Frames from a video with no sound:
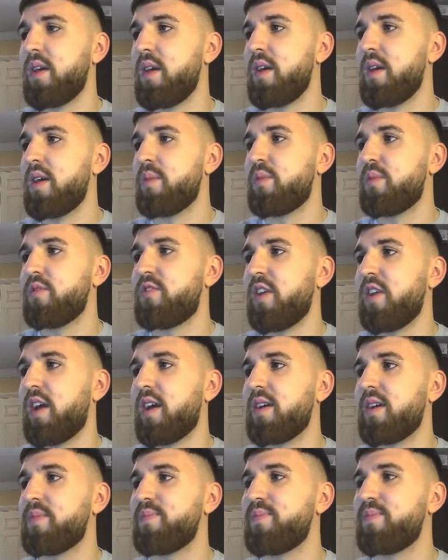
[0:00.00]
But yeah,
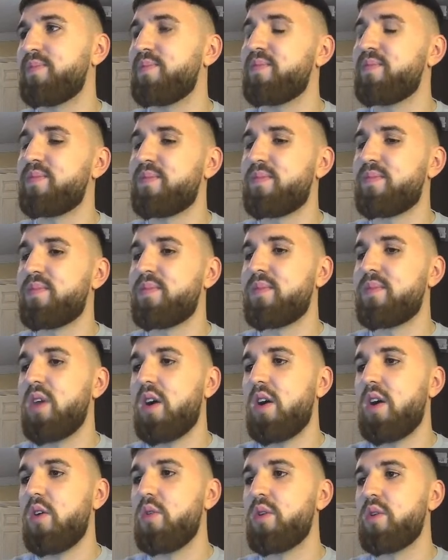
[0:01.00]

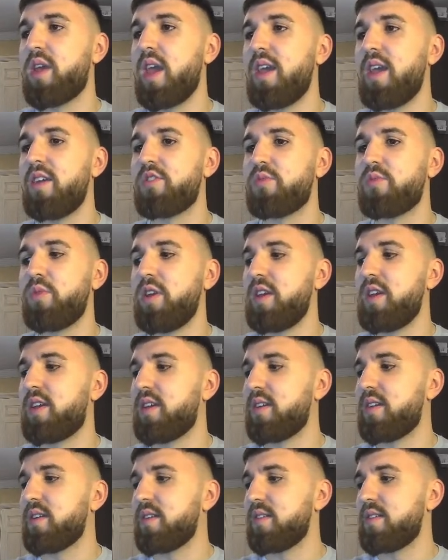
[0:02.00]
okay-ish week.
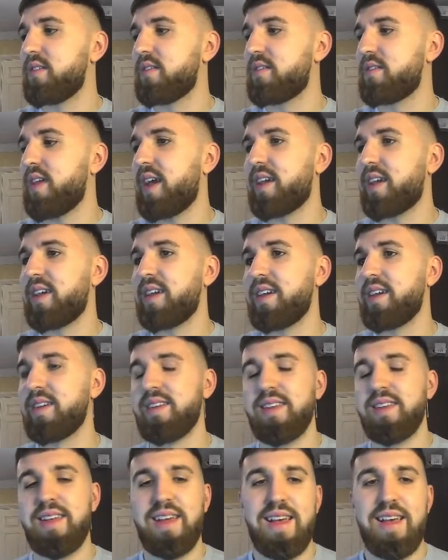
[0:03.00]
Saka
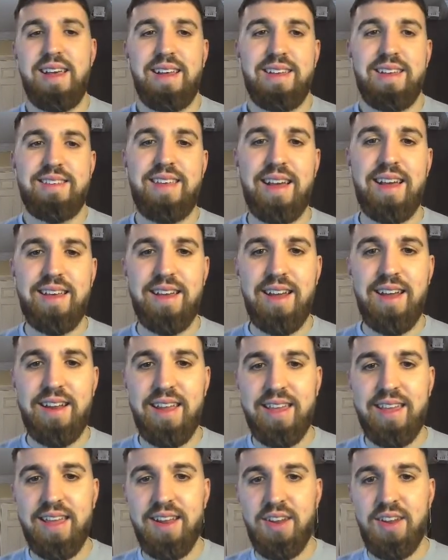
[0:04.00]
kind of
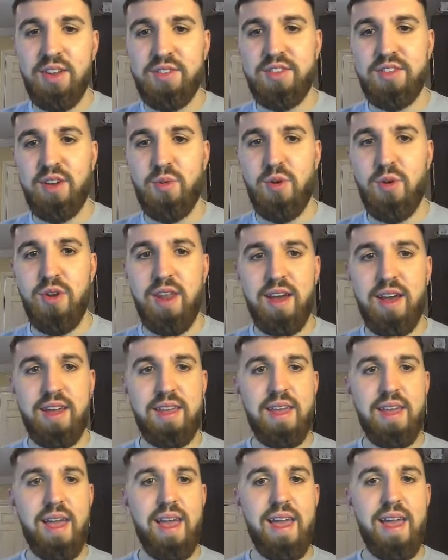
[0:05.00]
killed us, I won't lie.
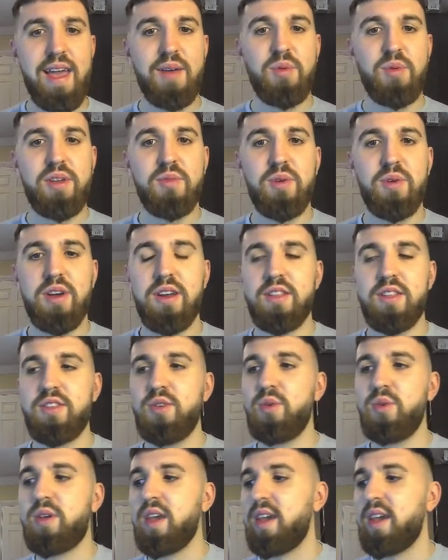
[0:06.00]
We got a
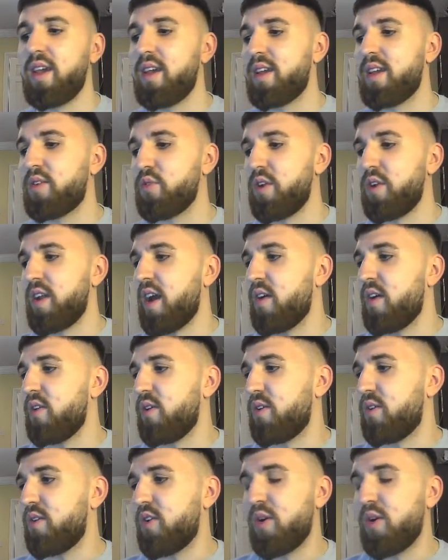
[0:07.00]
2k green arrow
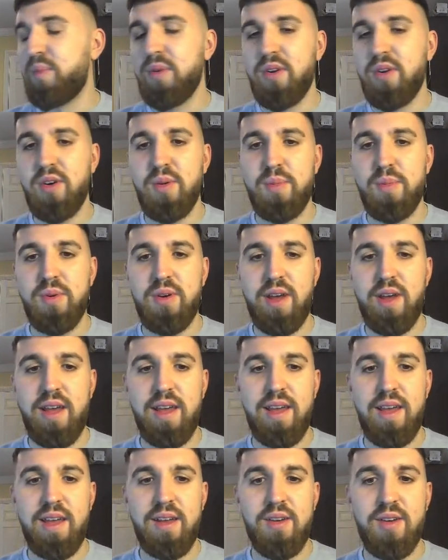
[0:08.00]

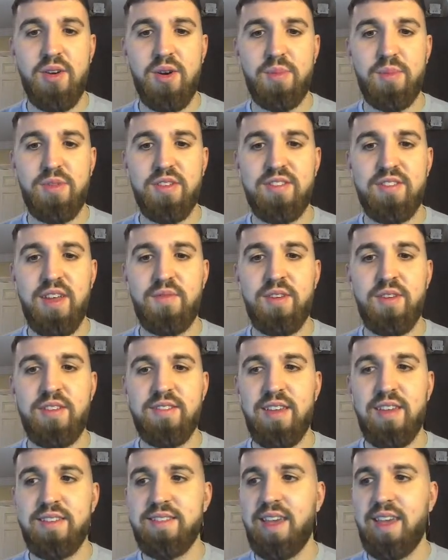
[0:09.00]
up to
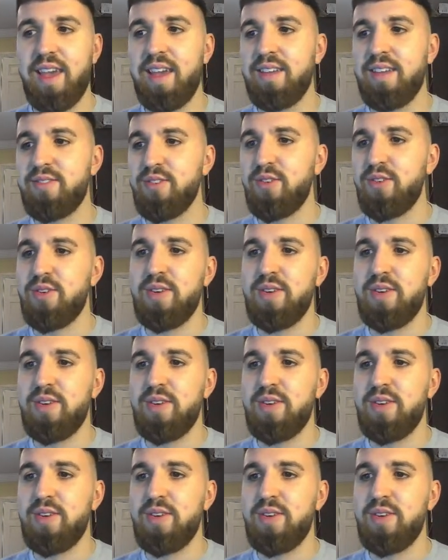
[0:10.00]
76k. So